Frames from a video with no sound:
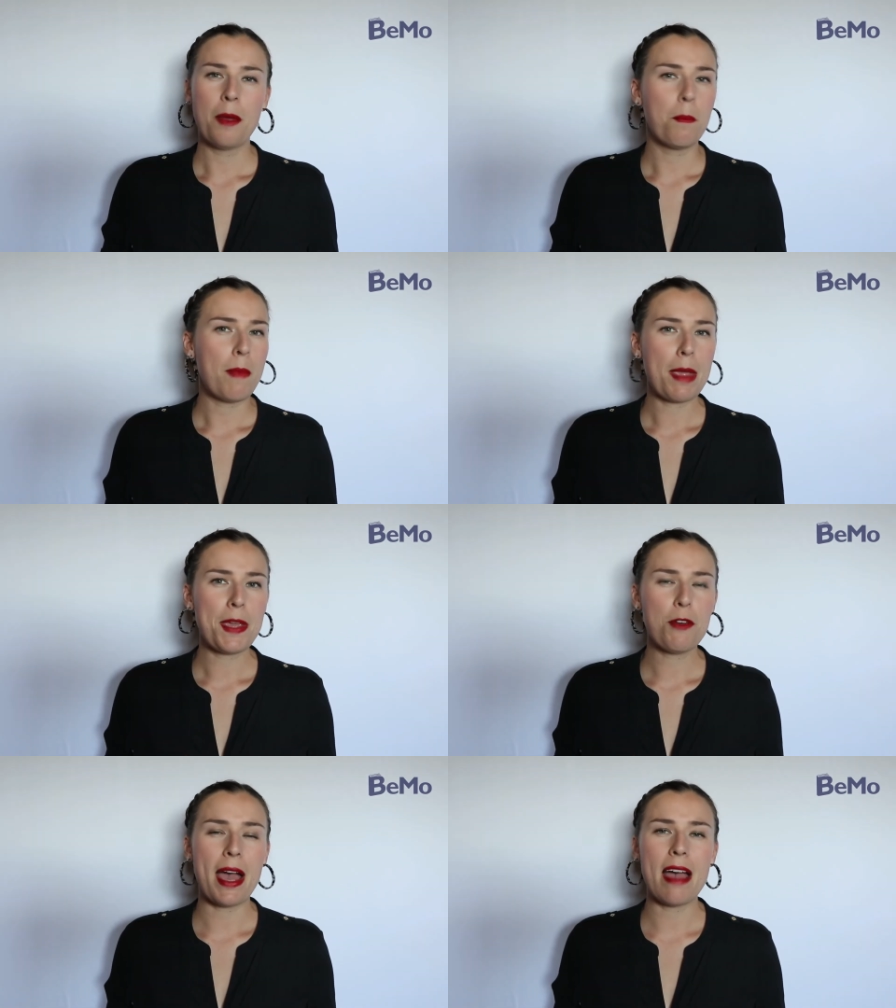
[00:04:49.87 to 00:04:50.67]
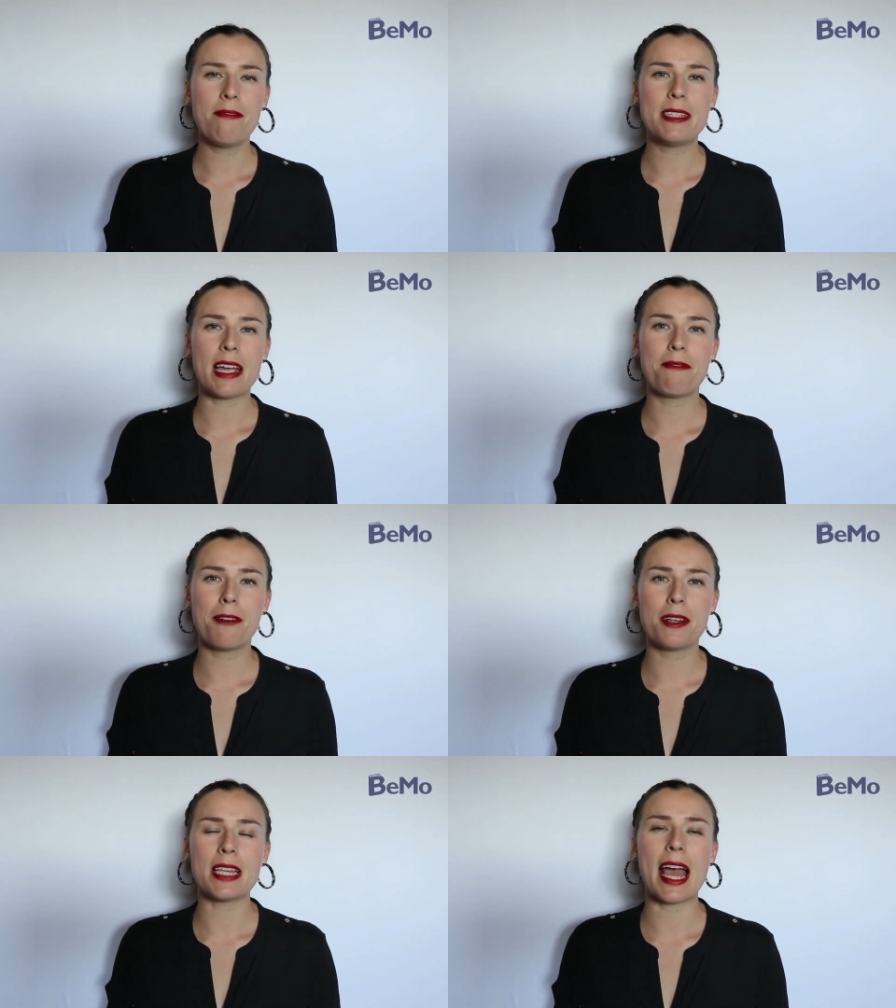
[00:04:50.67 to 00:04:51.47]
Maybe you have
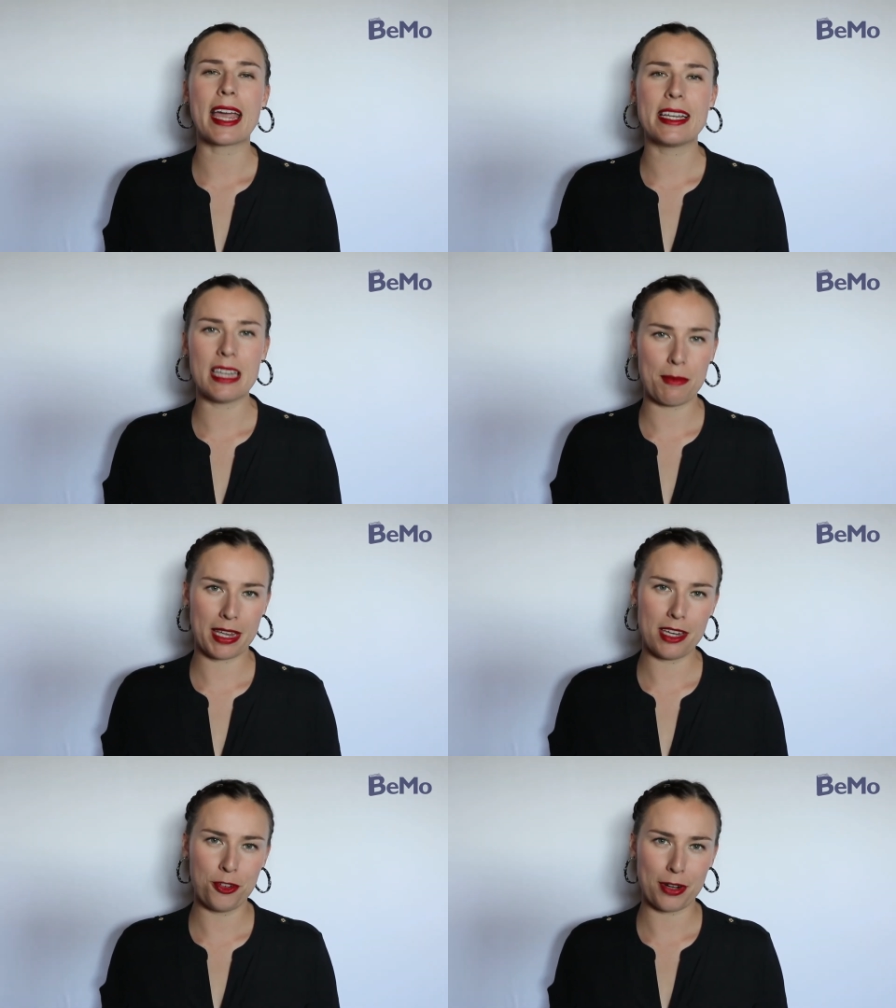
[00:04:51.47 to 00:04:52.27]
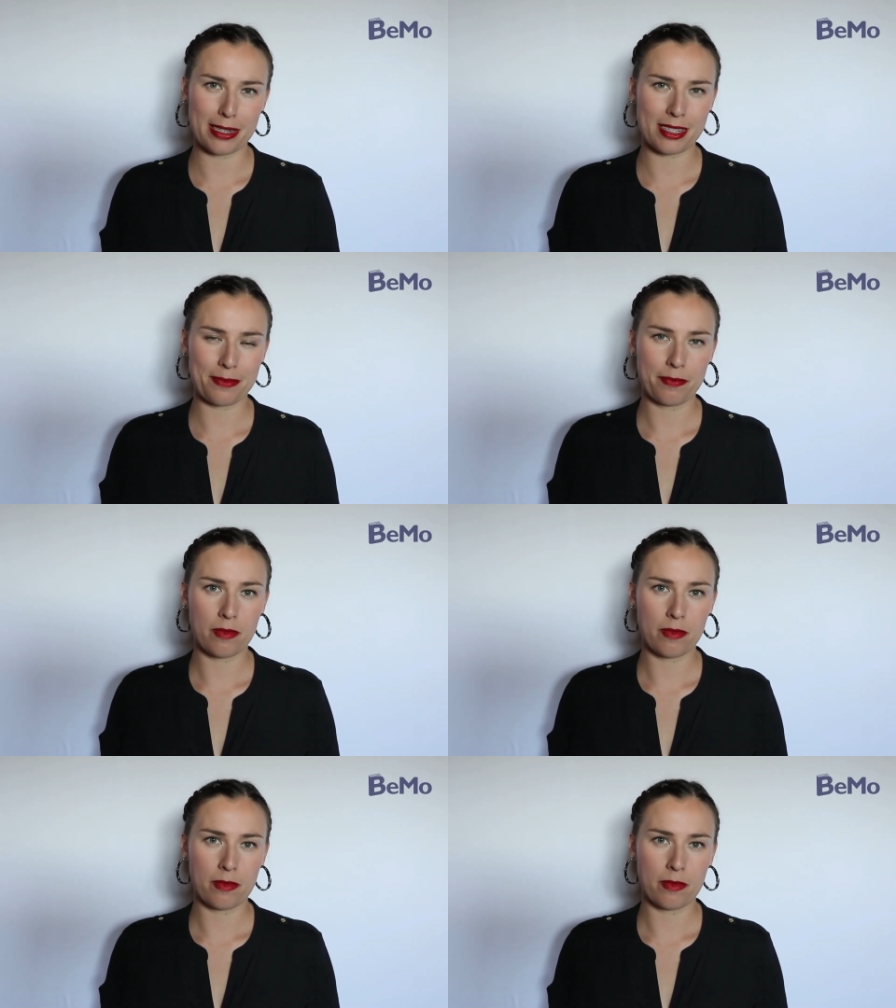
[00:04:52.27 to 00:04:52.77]
diverse academic interests.